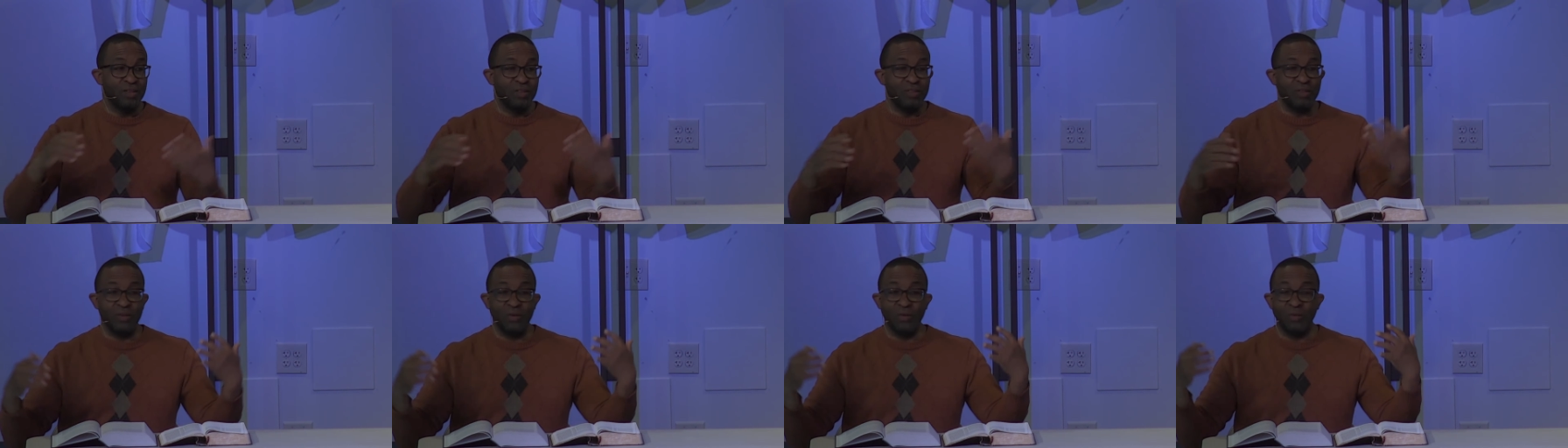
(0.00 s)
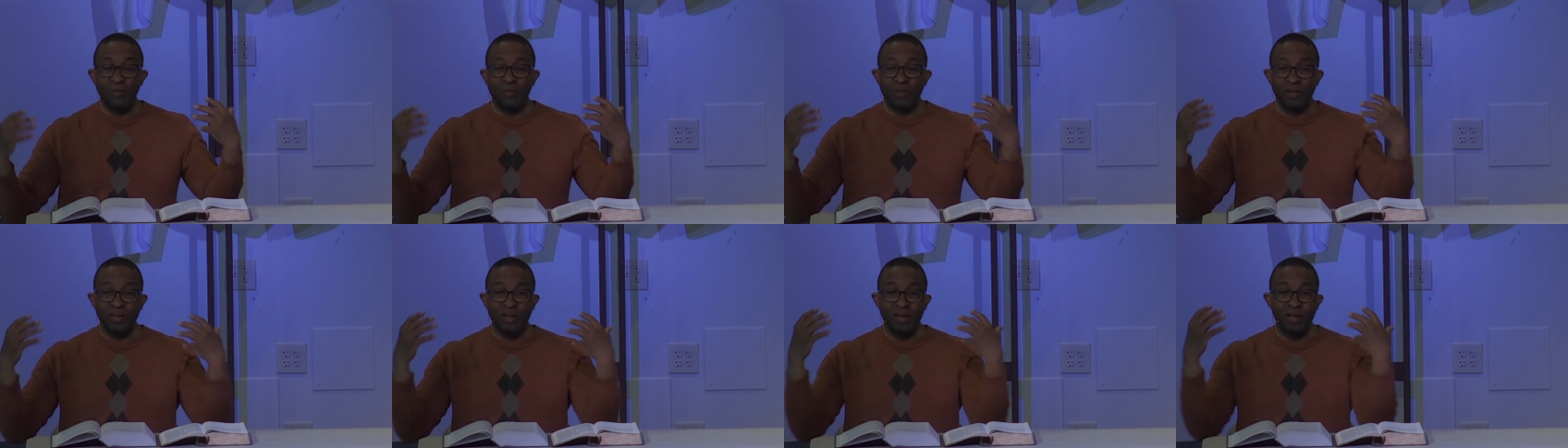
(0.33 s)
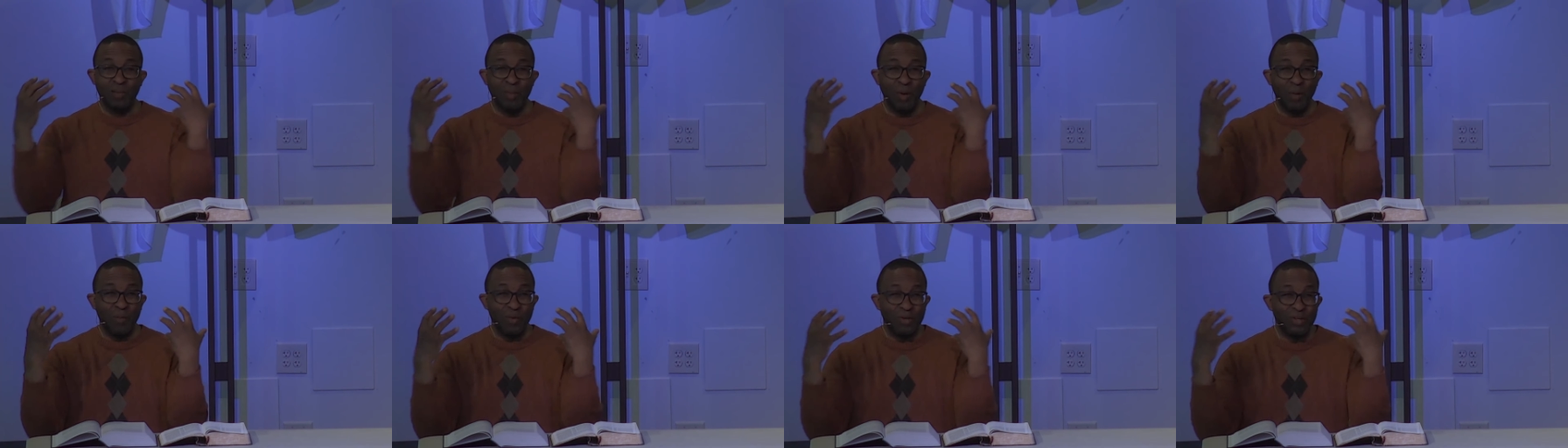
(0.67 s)
to
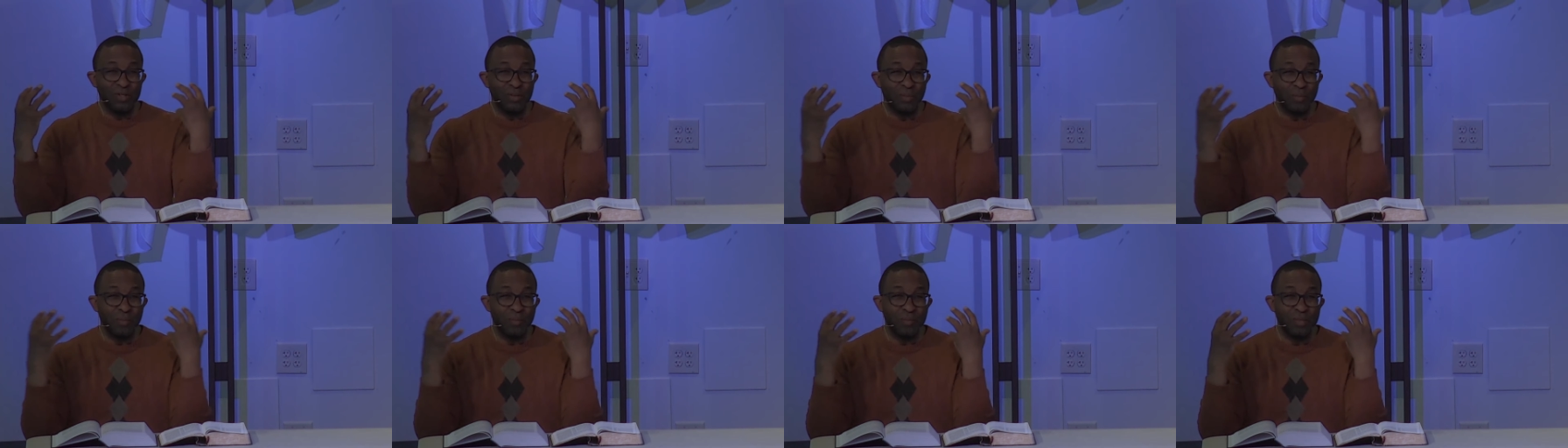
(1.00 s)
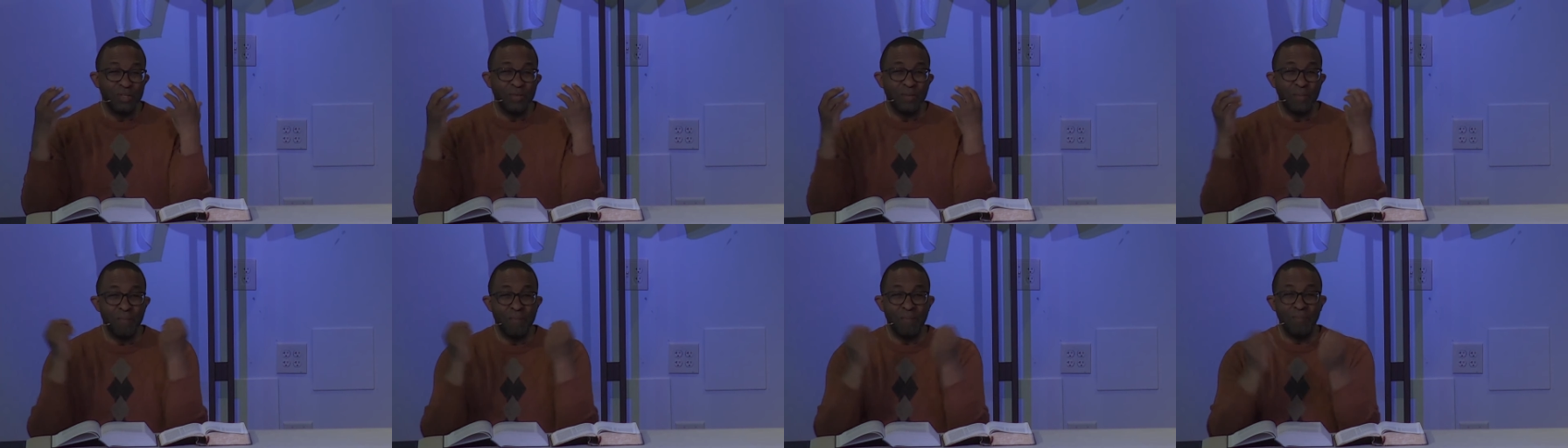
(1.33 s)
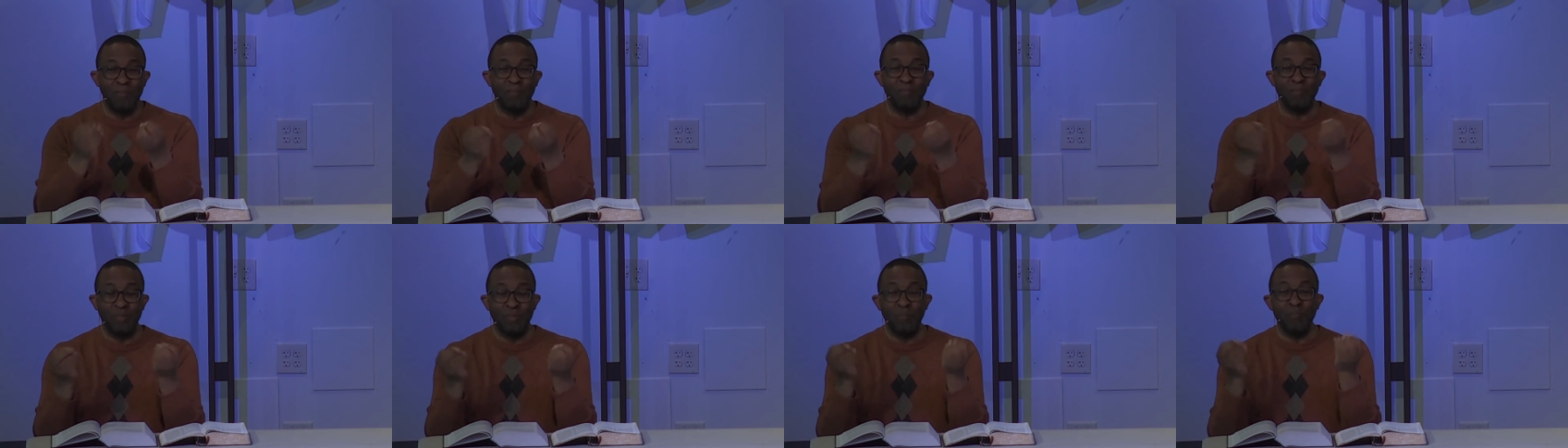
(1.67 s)
come up with some
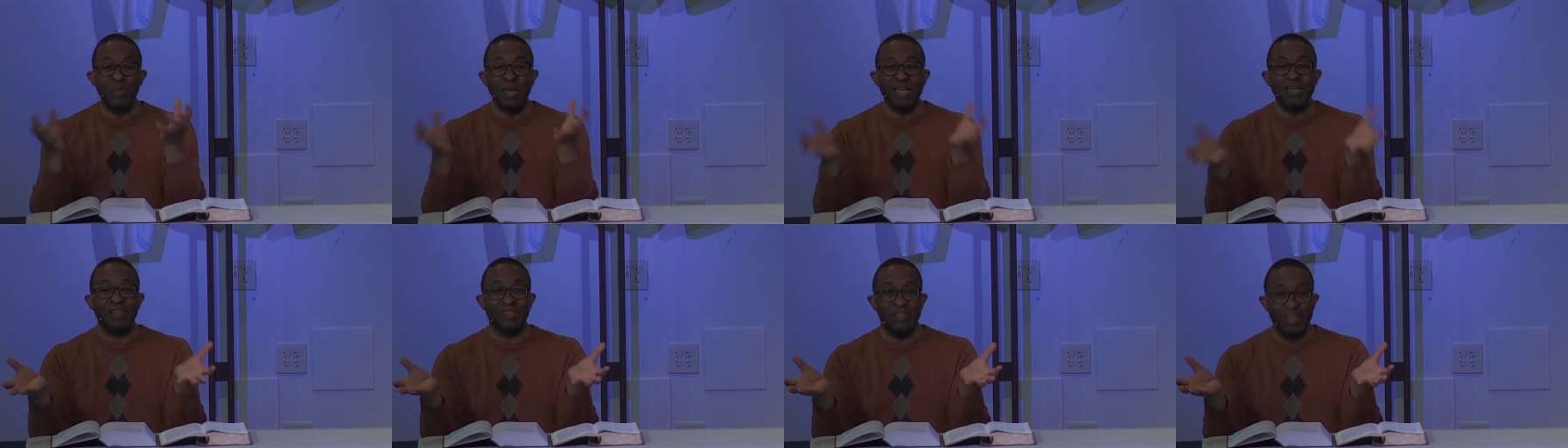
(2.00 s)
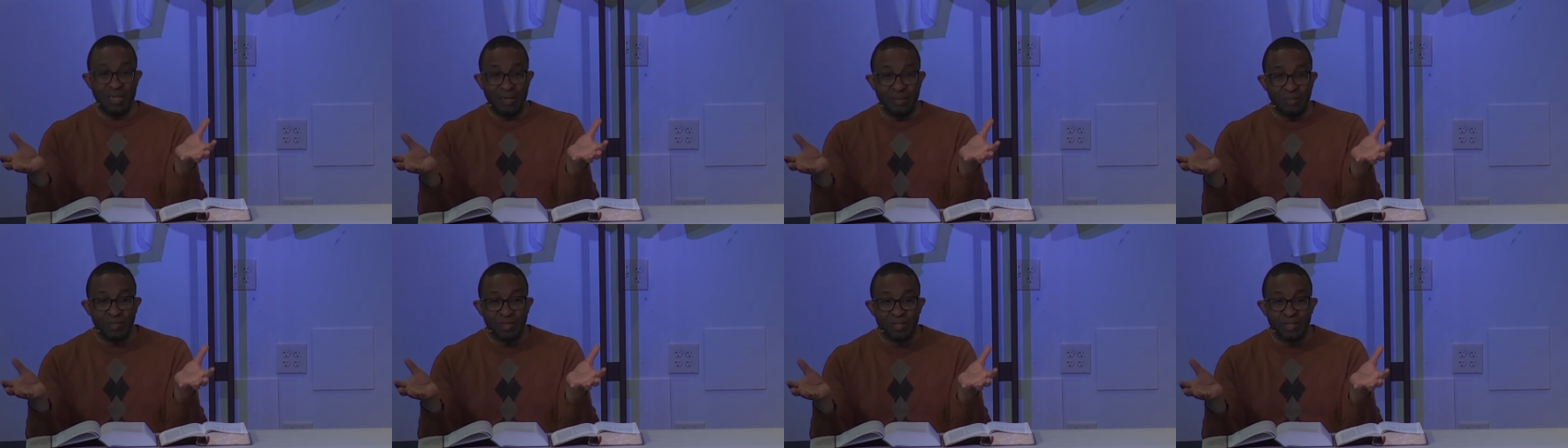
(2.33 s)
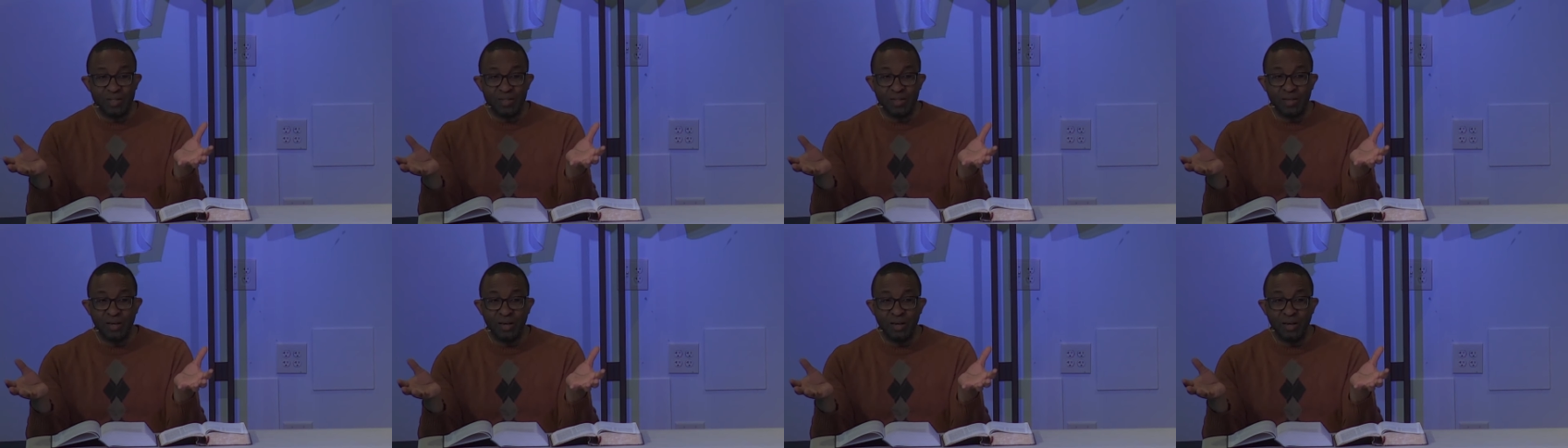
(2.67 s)
big
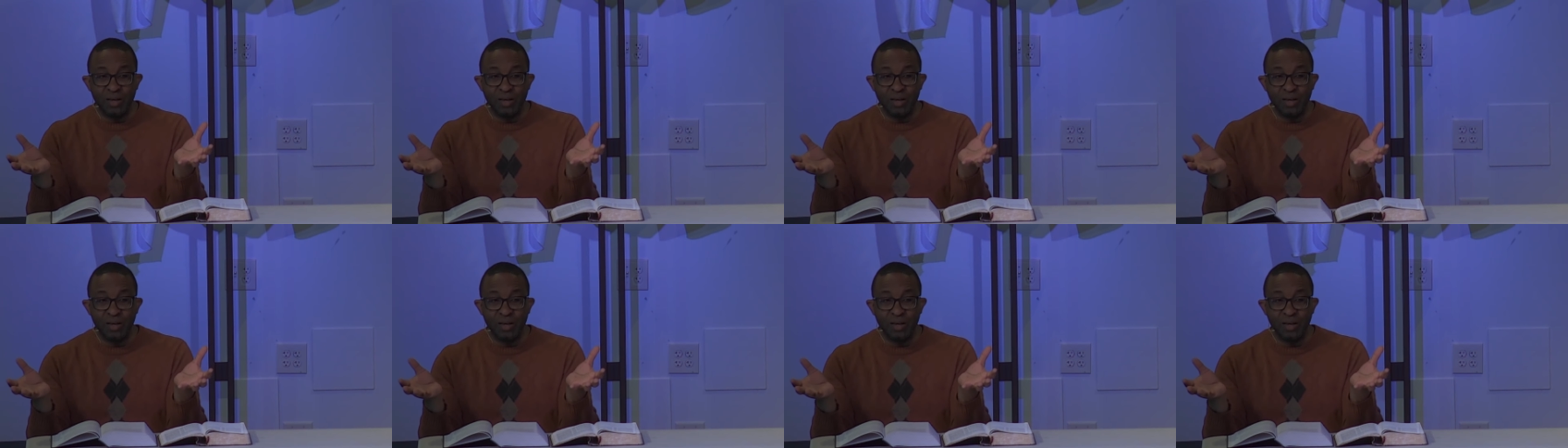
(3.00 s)
themes